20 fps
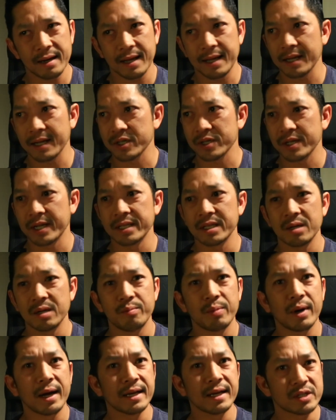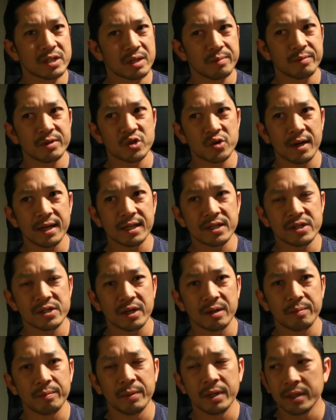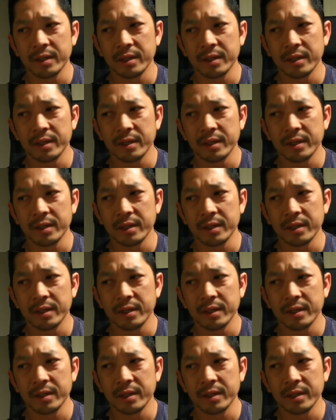I actually ended up buying some and trying some.